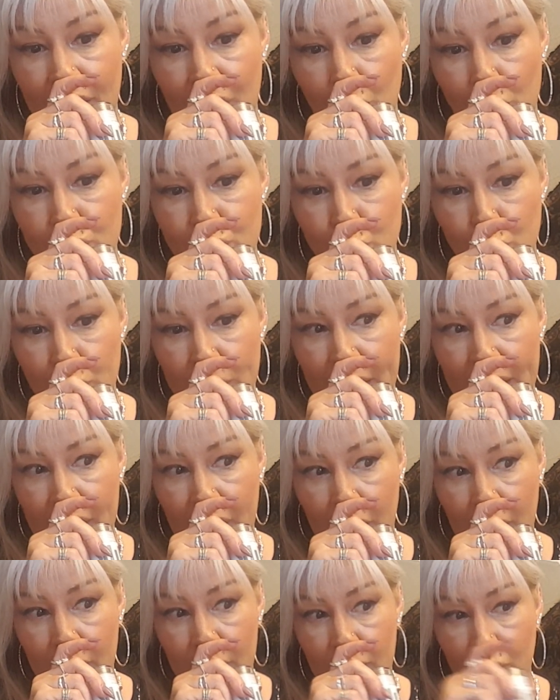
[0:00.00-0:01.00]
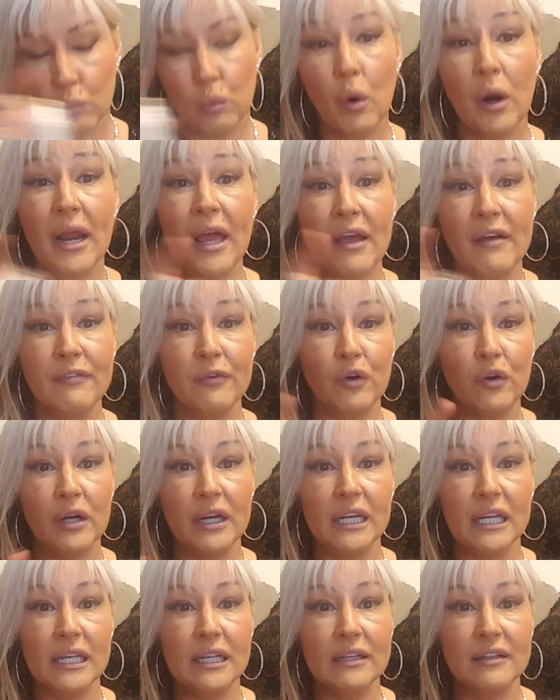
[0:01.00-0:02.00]
Or Jordana? Whatever
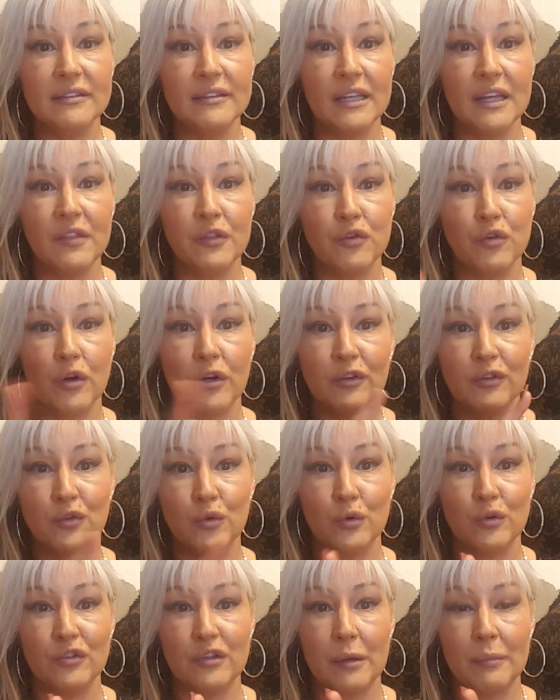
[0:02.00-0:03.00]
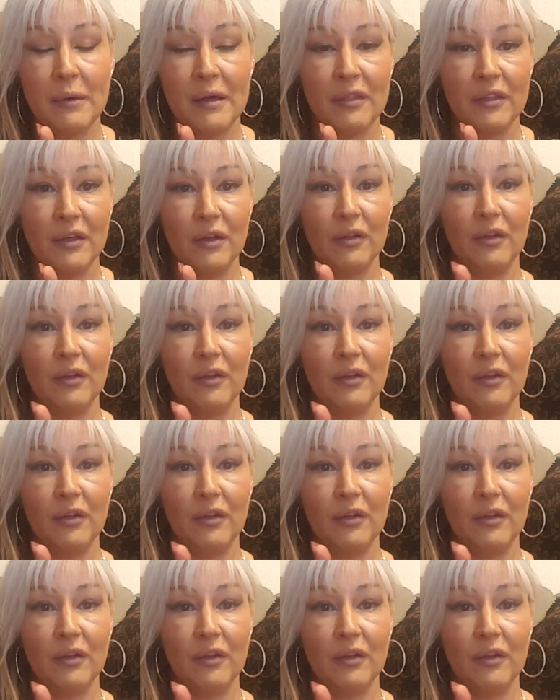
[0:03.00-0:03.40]
it is in the drugstores up by